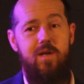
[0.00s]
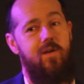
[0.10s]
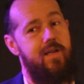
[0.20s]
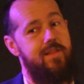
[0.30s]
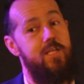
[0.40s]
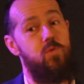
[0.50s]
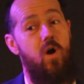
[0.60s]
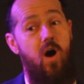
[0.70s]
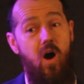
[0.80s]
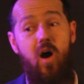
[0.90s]
Like, these
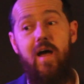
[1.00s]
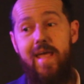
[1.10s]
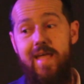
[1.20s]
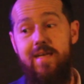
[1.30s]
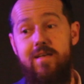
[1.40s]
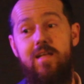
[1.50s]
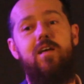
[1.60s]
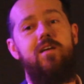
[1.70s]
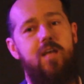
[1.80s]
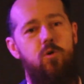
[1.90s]
were high-end,
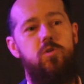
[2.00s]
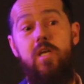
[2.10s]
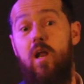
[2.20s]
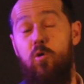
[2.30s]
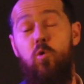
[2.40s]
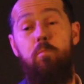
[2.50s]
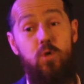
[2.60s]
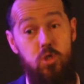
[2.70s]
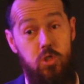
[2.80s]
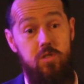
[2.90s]

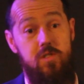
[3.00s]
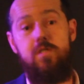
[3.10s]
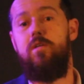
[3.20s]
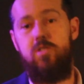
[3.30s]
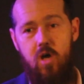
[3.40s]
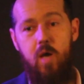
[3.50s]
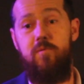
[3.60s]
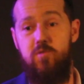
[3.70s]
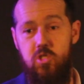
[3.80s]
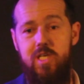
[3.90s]
go-to-your-local-butchers
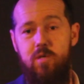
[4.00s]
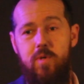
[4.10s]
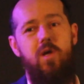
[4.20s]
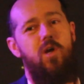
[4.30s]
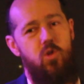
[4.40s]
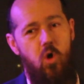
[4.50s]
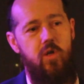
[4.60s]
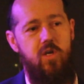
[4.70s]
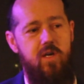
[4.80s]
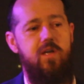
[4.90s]
type of sheep,
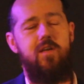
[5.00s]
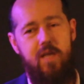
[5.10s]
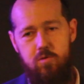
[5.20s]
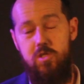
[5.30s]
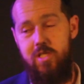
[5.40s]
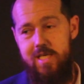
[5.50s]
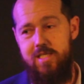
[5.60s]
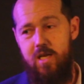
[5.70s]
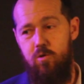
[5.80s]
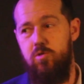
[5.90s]
not your
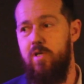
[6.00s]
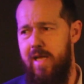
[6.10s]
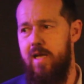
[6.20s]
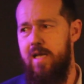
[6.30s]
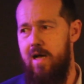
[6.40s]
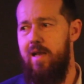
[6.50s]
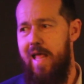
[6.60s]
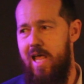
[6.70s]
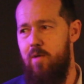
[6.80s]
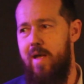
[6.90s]
go-to-Tesco's and get a cut of
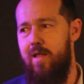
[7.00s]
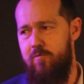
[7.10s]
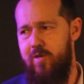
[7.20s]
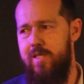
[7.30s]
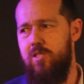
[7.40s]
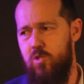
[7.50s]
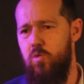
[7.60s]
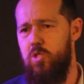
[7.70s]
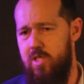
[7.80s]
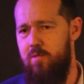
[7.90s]
lamb out of the freezer
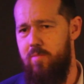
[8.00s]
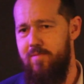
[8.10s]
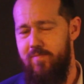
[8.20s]
sort of sheep.